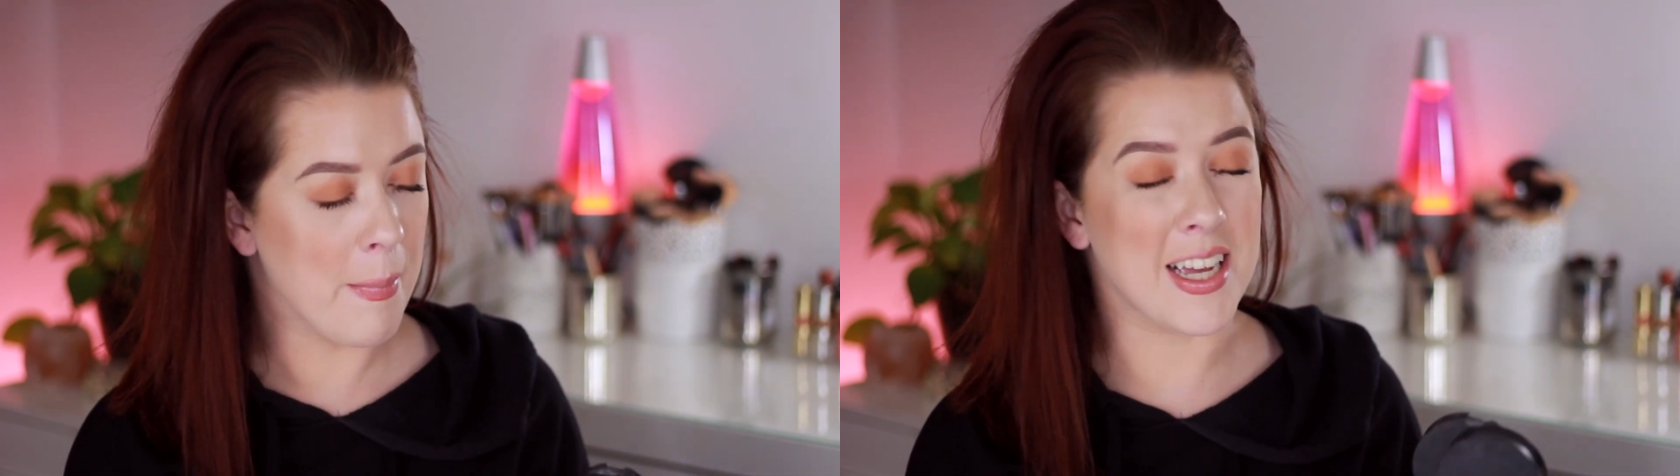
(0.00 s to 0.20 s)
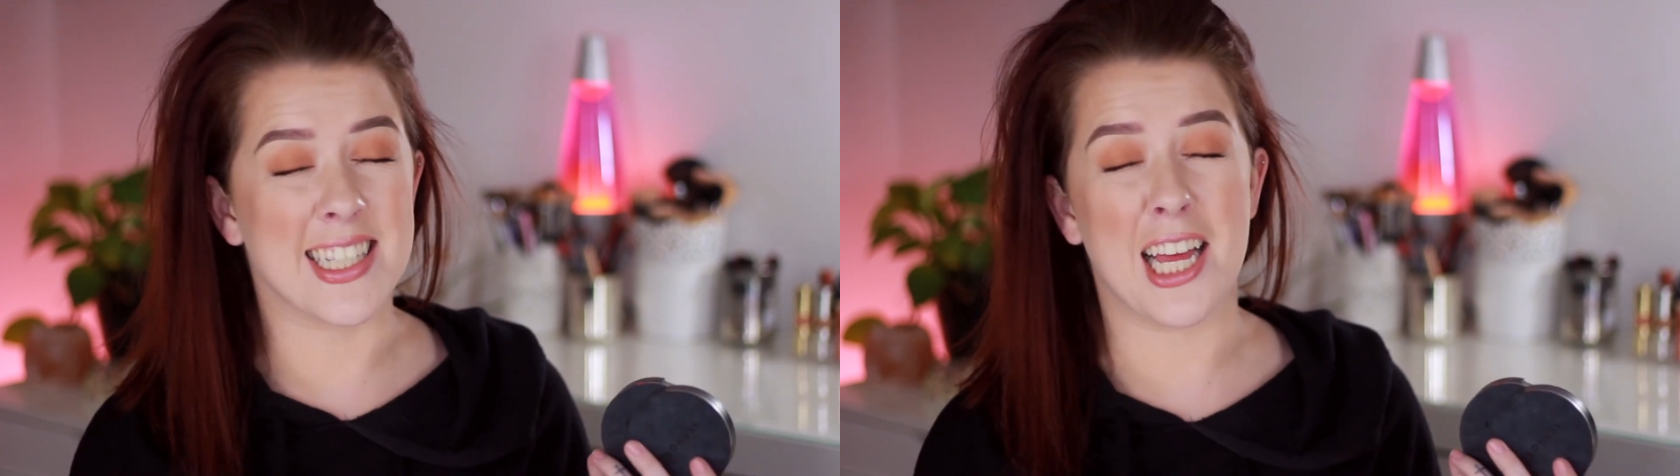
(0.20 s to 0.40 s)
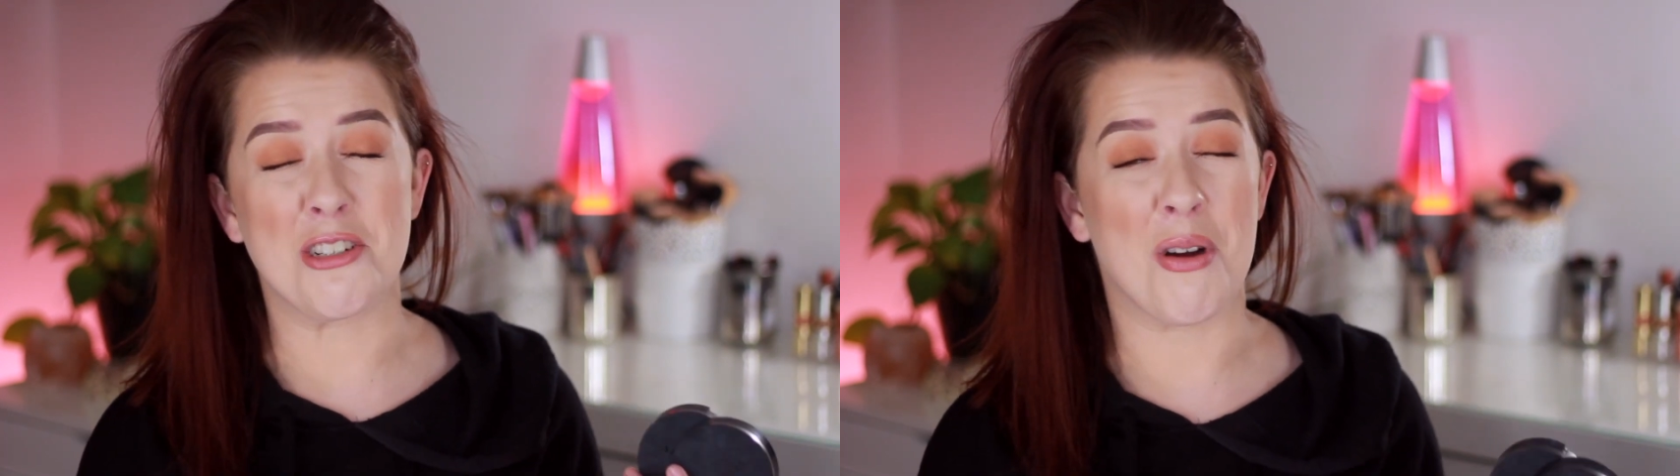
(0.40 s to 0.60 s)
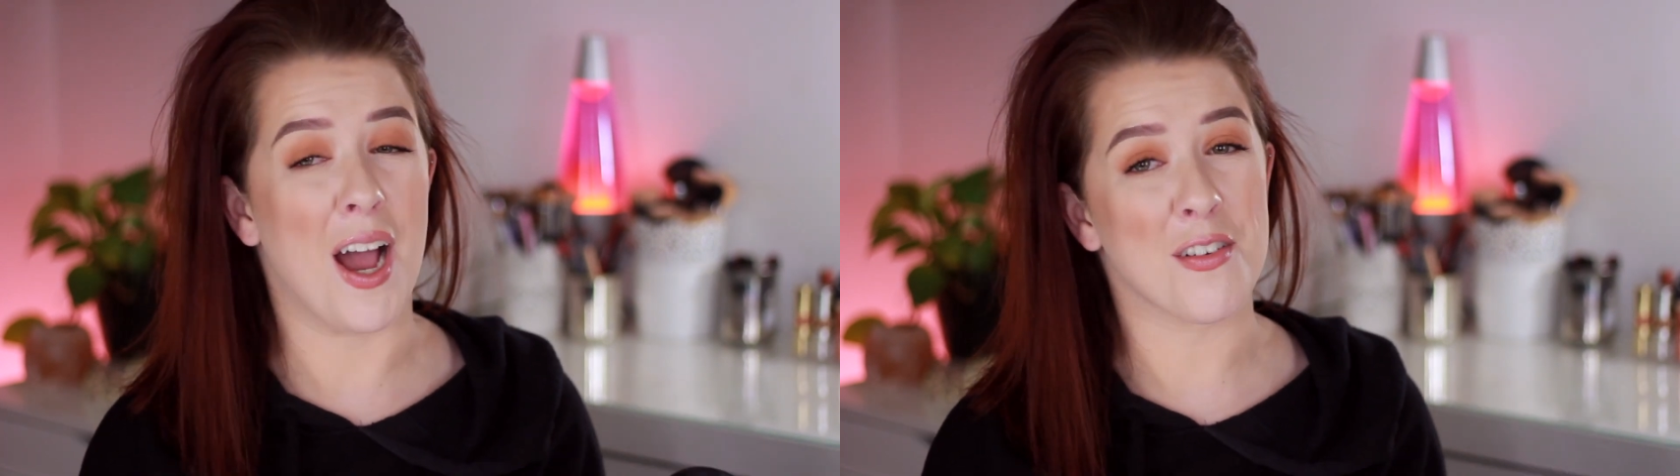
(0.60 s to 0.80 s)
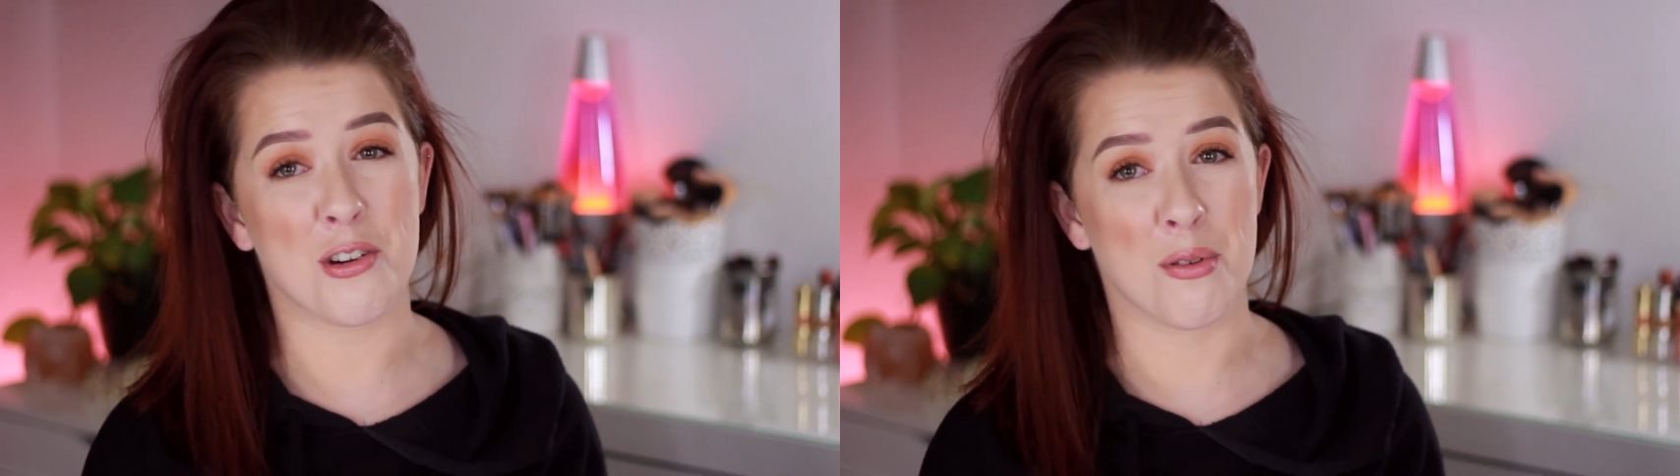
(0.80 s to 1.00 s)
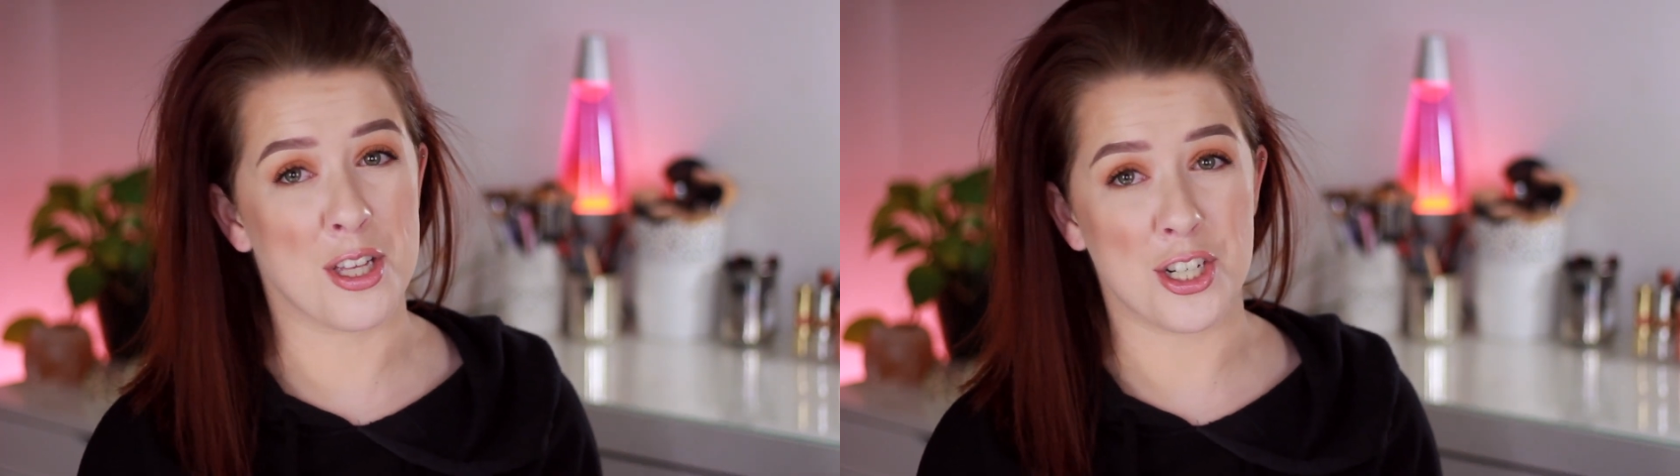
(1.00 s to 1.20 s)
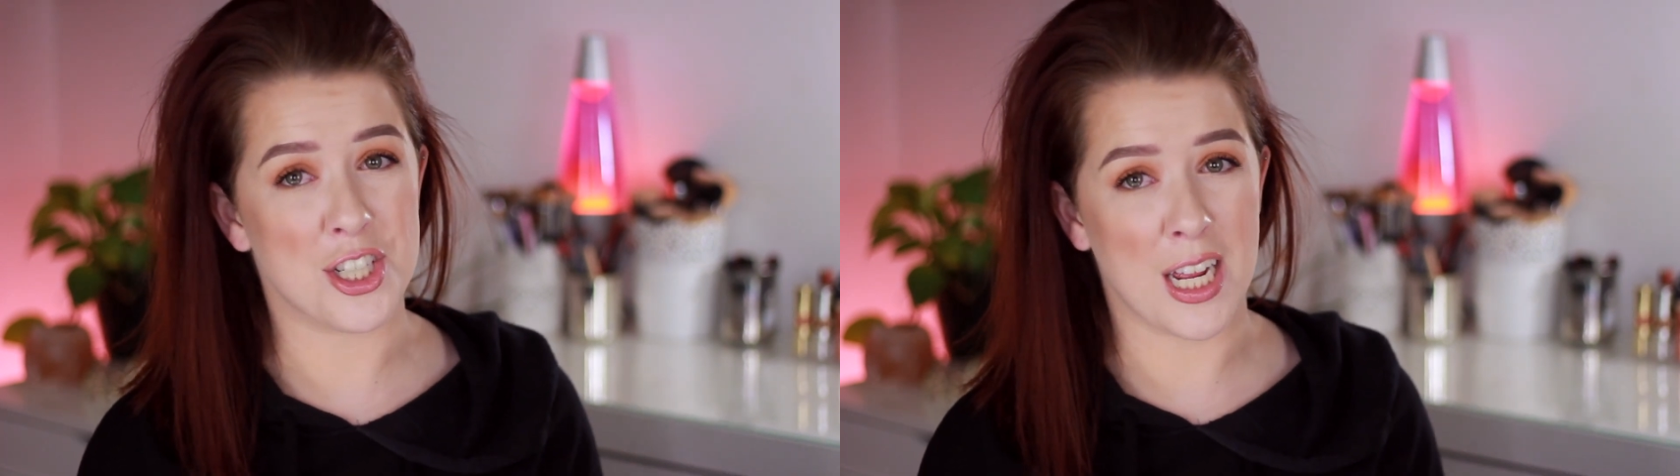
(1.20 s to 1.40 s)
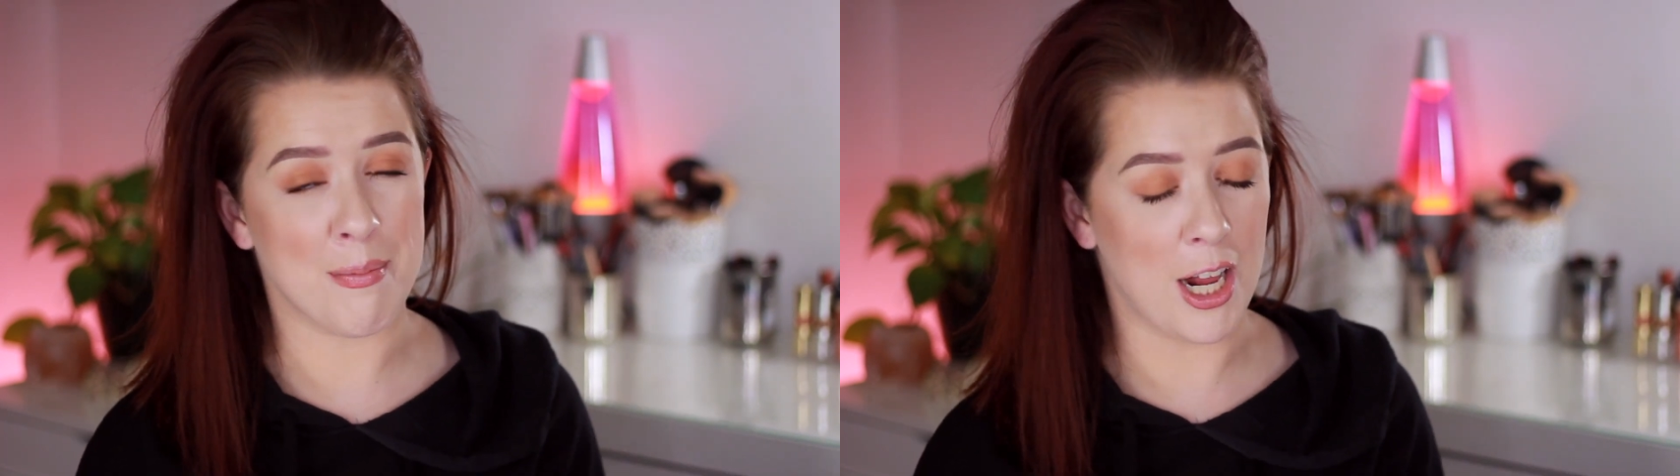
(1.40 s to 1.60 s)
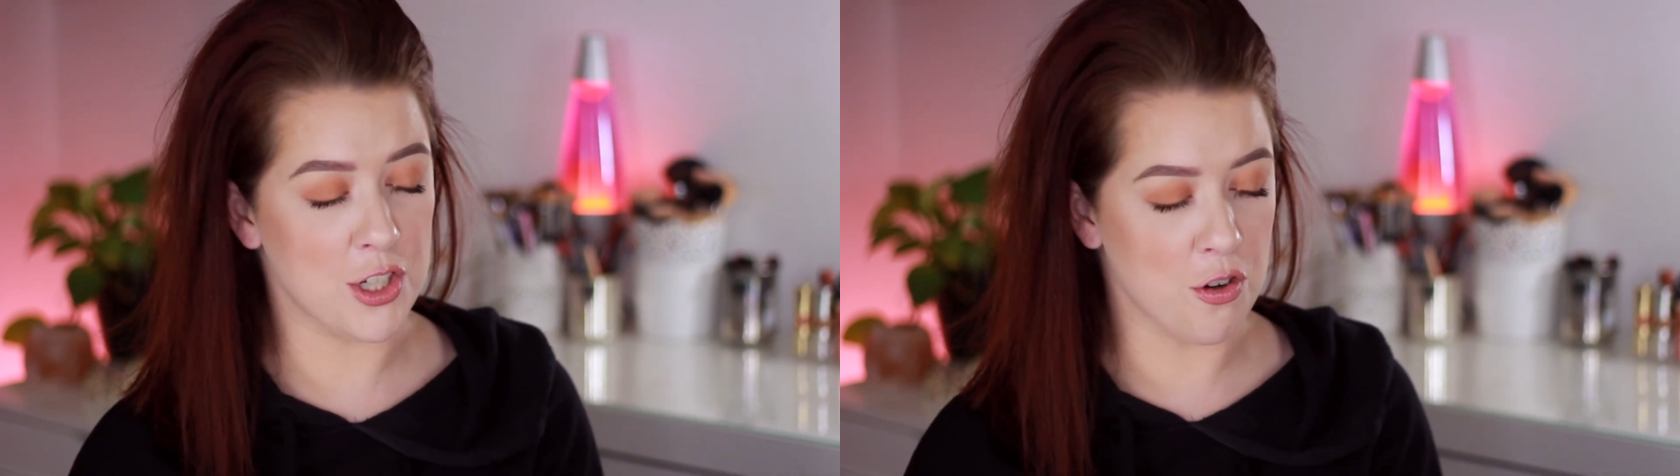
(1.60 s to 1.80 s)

because they don't have a really good shade match